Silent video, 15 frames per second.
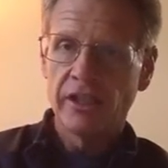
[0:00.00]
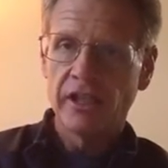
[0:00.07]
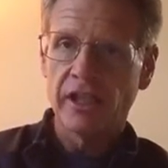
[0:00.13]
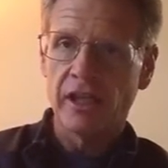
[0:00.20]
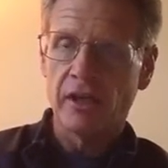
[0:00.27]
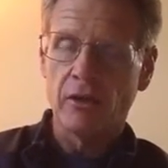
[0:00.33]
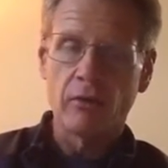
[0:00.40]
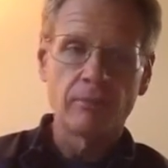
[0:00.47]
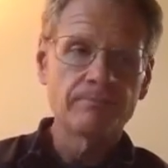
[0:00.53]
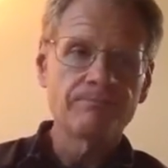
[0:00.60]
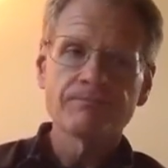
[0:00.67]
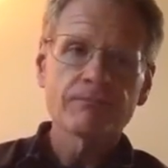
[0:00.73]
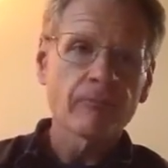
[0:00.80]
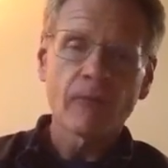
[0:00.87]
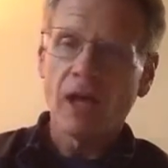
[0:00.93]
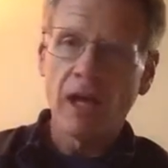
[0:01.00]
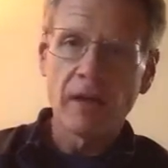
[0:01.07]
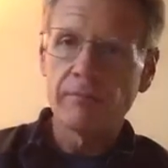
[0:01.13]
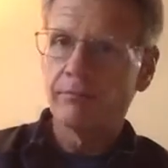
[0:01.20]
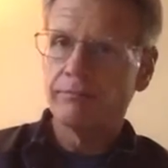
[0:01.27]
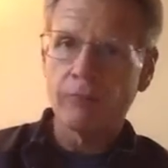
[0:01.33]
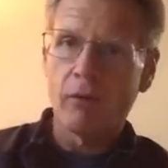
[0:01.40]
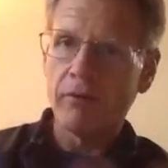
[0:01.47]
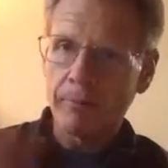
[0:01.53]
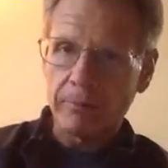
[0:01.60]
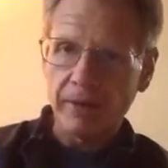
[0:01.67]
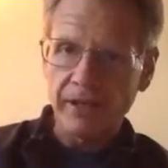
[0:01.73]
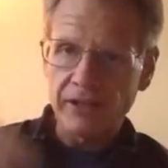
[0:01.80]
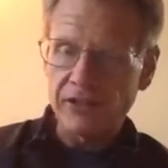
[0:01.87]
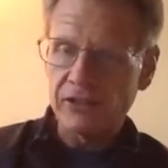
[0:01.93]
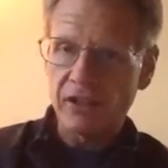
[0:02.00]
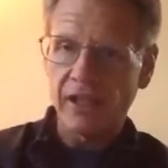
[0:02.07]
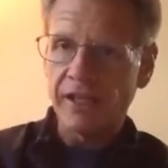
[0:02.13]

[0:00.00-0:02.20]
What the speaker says: overpriced